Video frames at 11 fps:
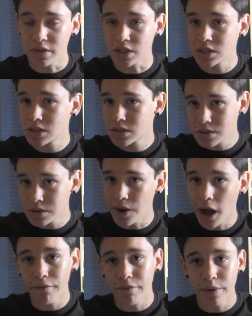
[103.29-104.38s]
It's
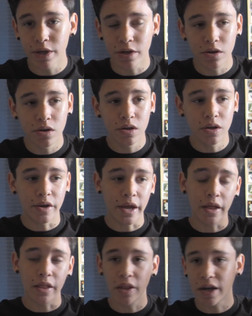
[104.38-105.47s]
not very good, and
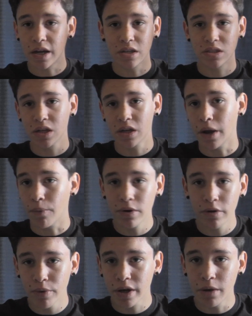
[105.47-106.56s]
like I said, I
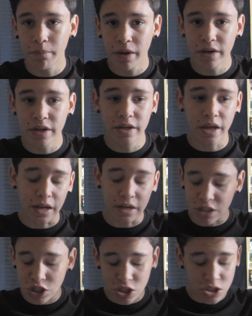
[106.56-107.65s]
wouldn't recommend it, and
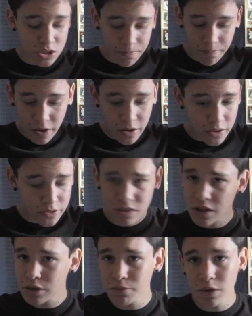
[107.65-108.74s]
it's just, there's
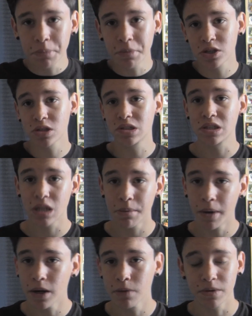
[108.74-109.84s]
nothing really much else to say
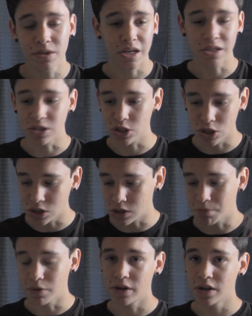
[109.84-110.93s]
about it besides it's just a
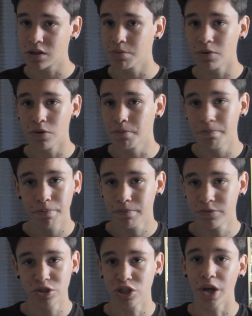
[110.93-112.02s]
predictable,
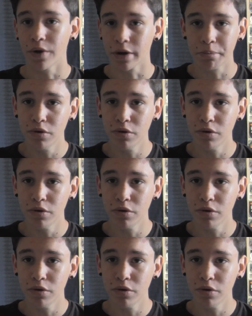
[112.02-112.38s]
generic